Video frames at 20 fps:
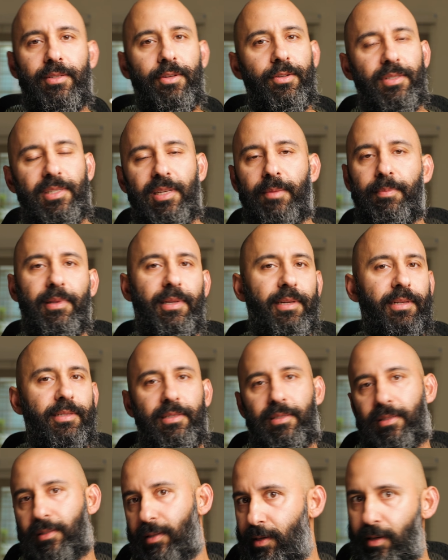your
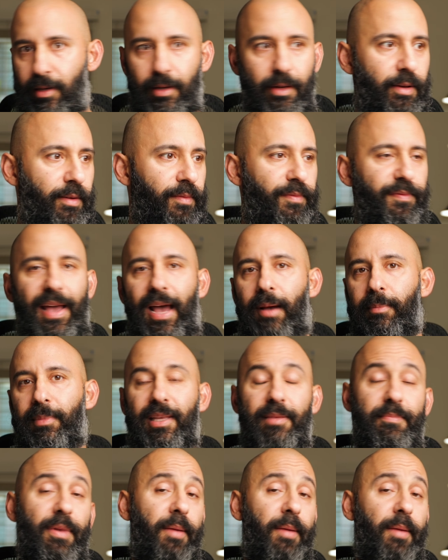siblings, family,